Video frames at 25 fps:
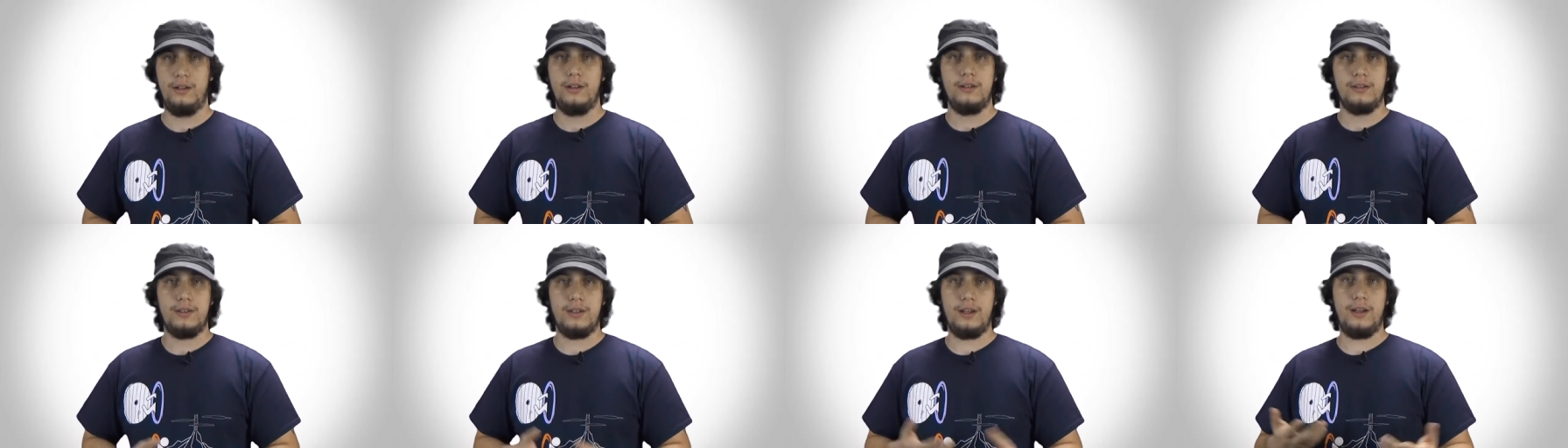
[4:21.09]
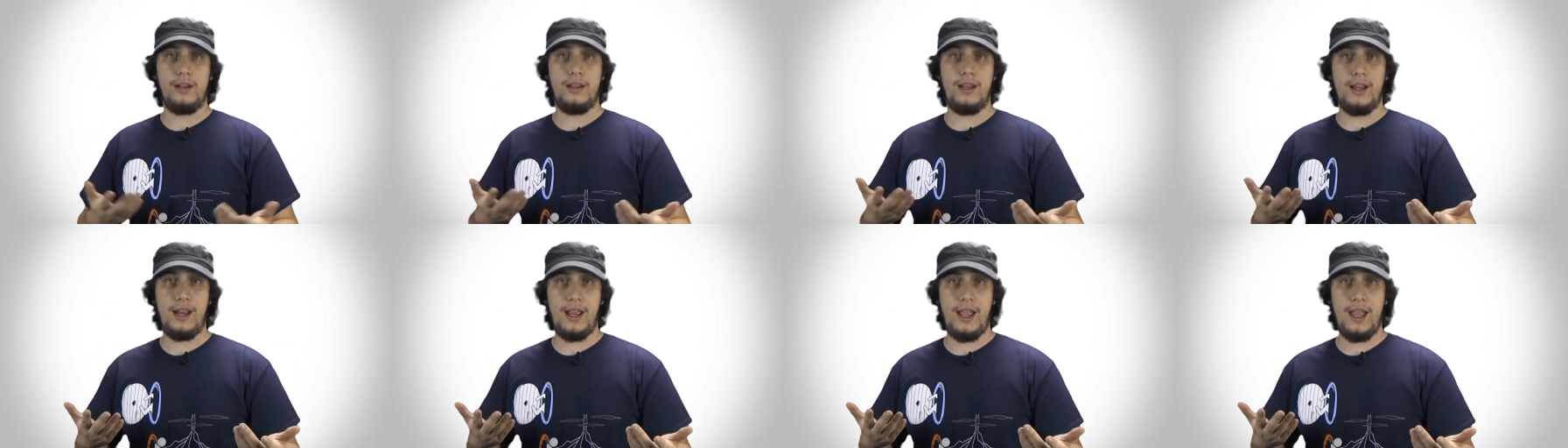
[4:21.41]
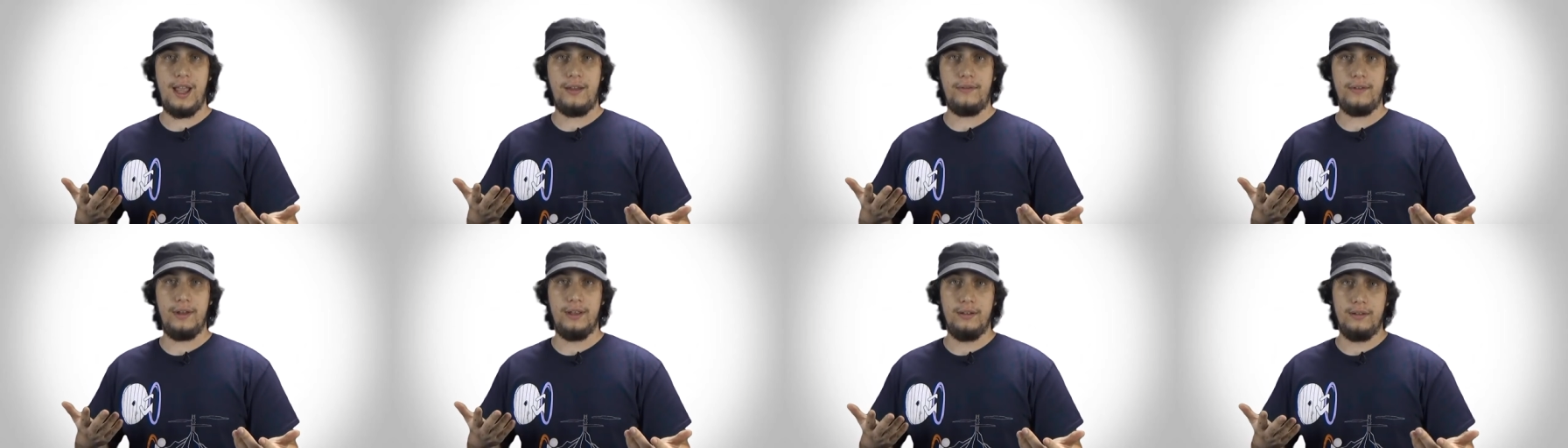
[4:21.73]
So there you
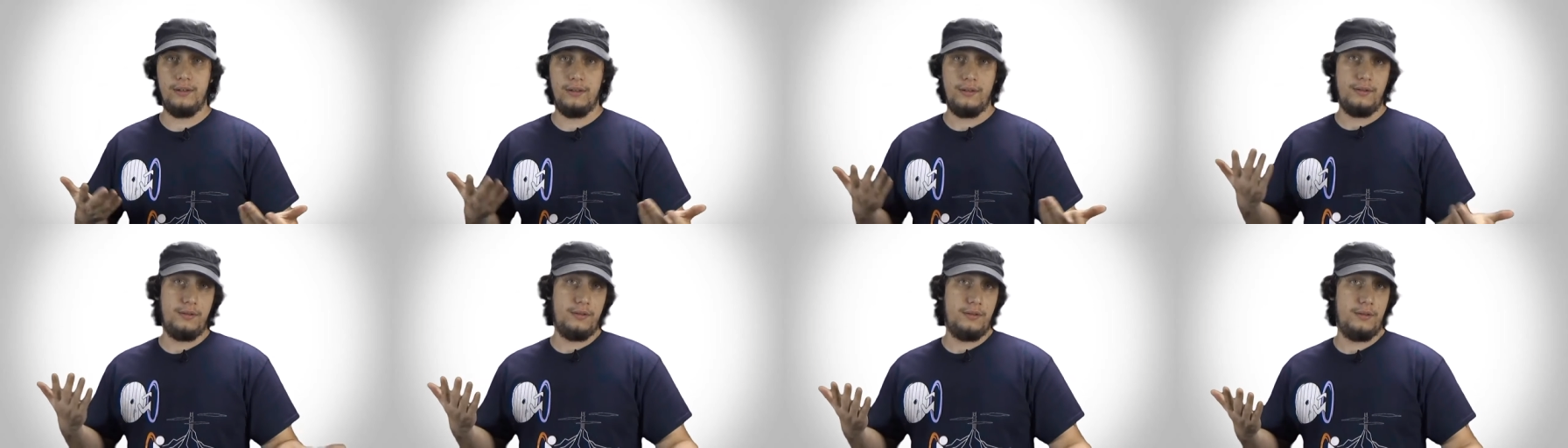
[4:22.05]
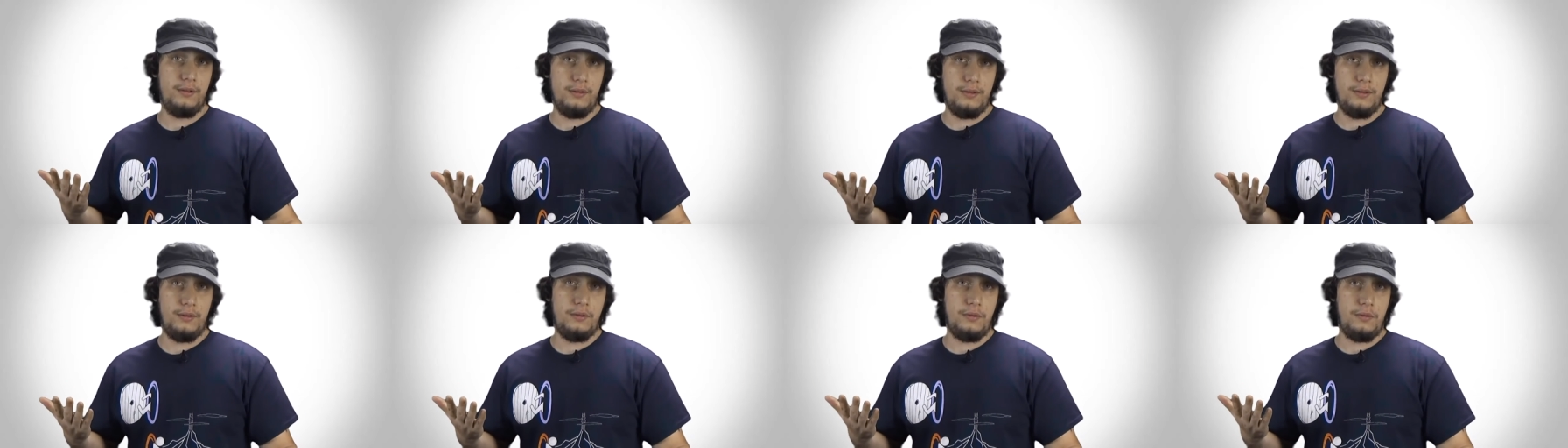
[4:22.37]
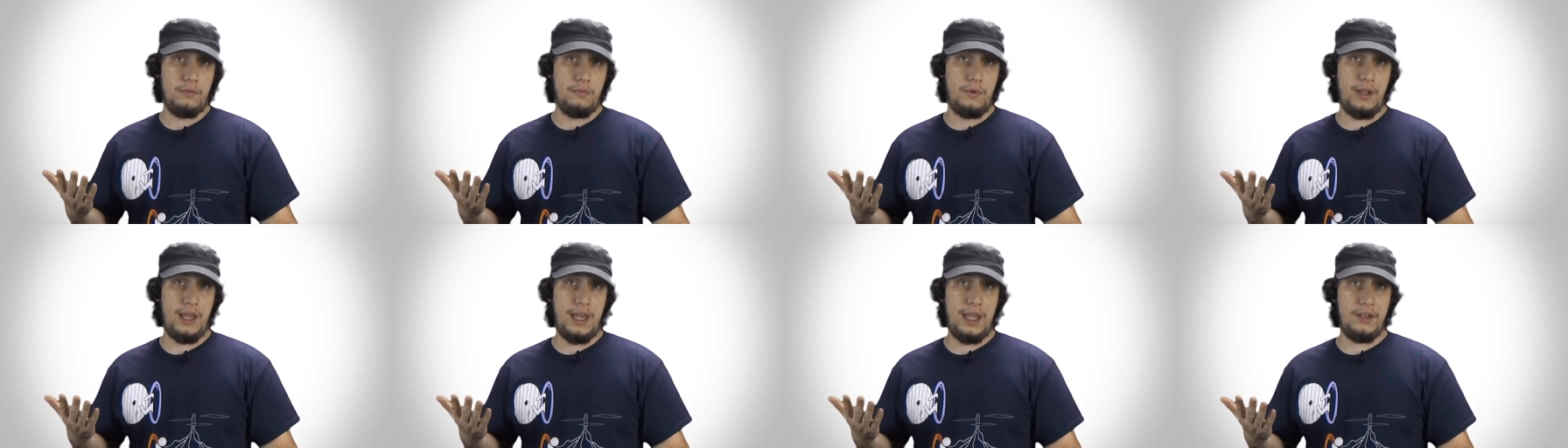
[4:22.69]
have it.
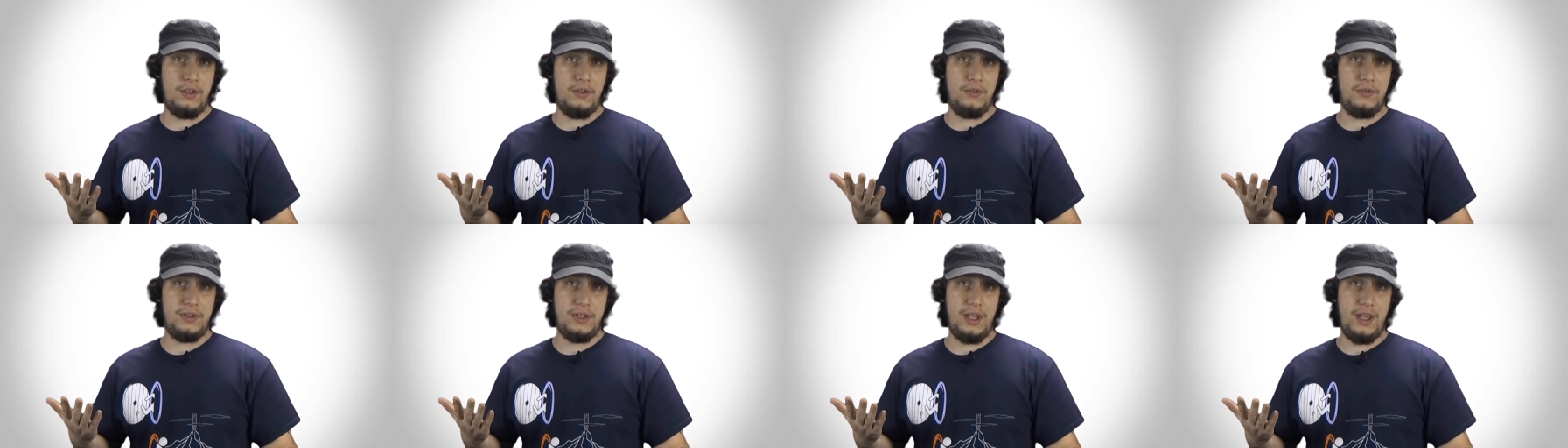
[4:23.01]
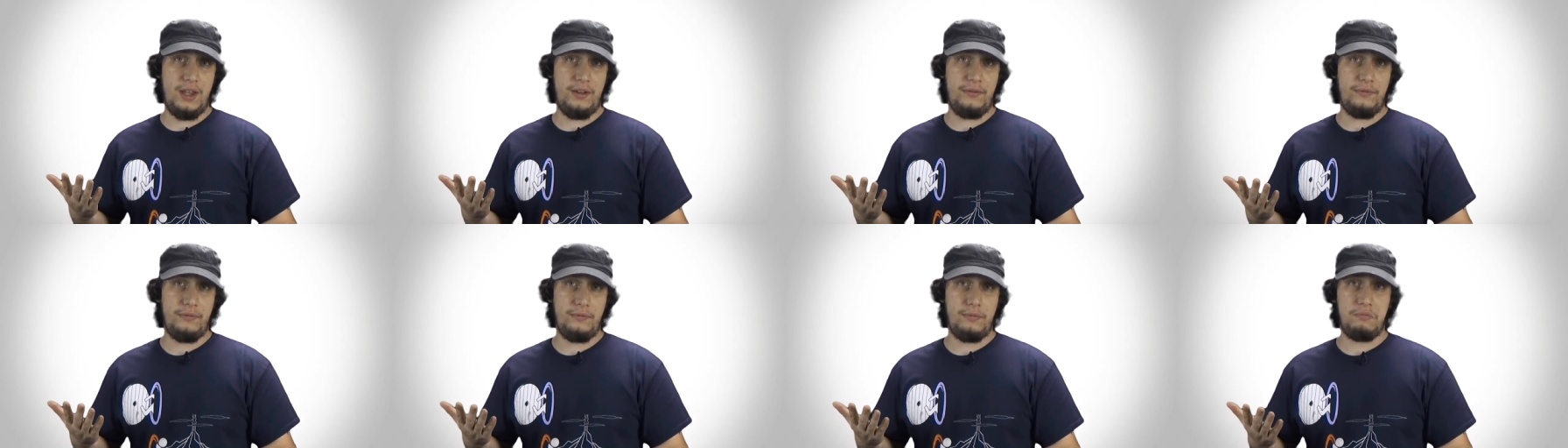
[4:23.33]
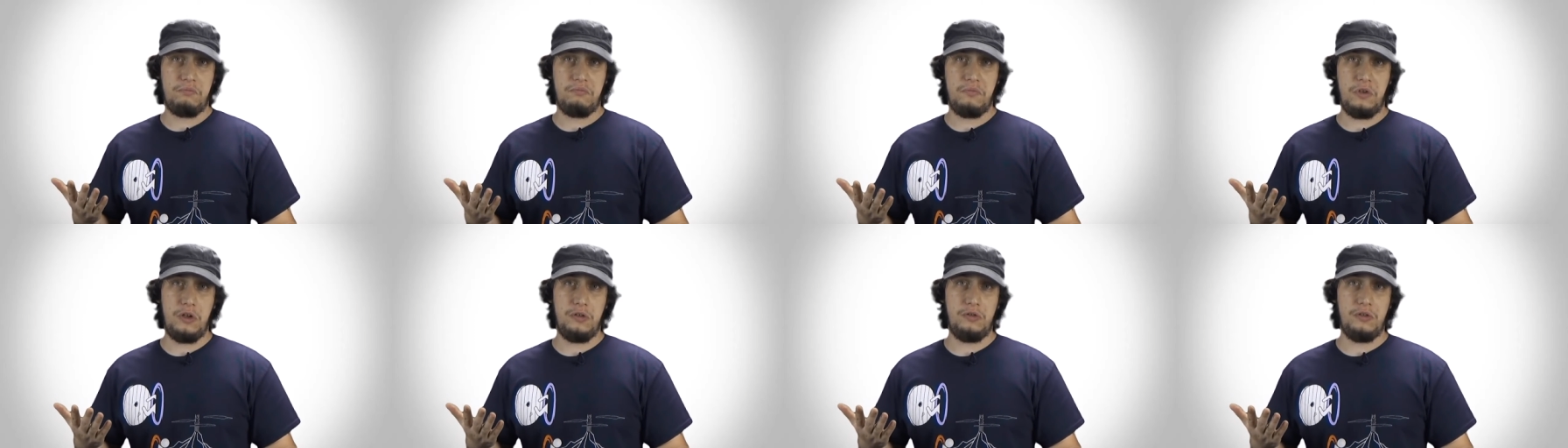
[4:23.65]
We got new stuff,
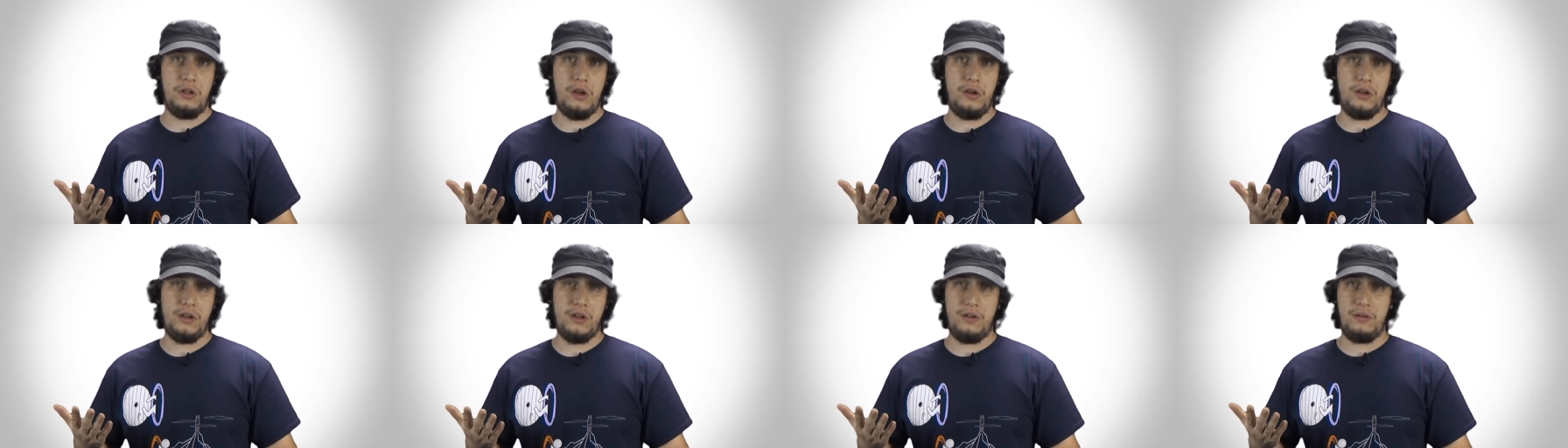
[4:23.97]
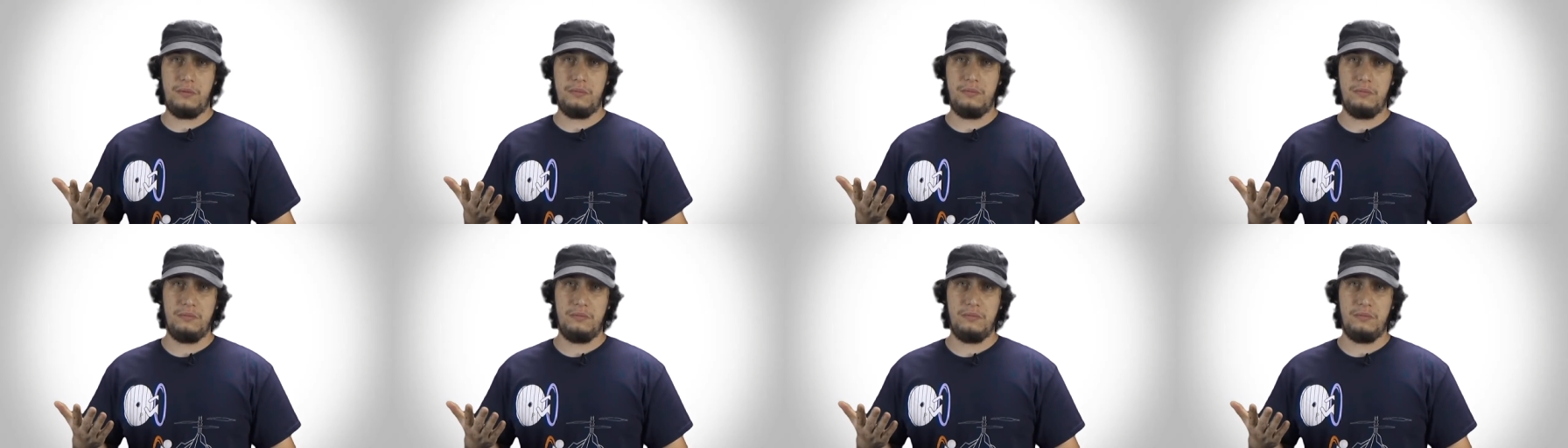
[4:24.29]
new look,